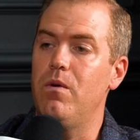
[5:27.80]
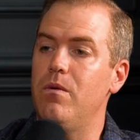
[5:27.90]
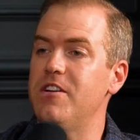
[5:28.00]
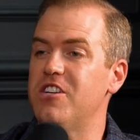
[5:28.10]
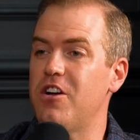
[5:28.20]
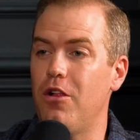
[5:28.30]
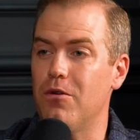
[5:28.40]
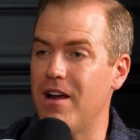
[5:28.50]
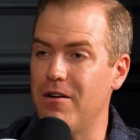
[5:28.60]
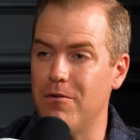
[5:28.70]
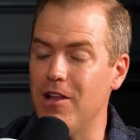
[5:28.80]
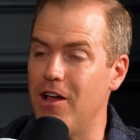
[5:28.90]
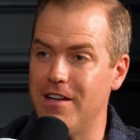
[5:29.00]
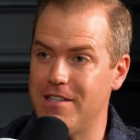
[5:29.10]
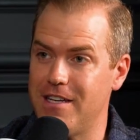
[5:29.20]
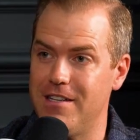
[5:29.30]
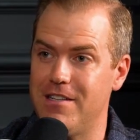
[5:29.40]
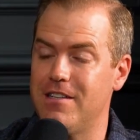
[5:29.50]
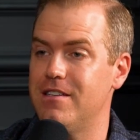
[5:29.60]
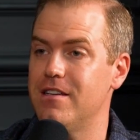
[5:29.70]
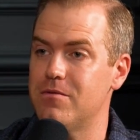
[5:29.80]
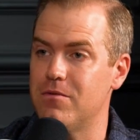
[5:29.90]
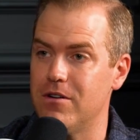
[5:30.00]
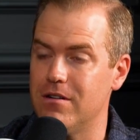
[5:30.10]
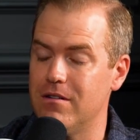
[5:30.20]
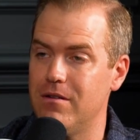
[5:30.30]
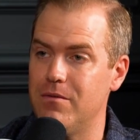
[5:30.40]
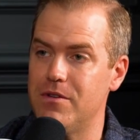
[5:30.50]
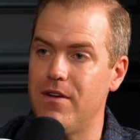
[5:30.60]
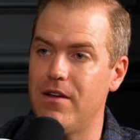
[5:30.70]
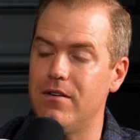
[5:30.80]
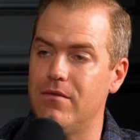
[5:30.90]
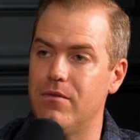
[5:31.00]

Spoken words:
We went to Colorado a lot as kids because that's where it was founded,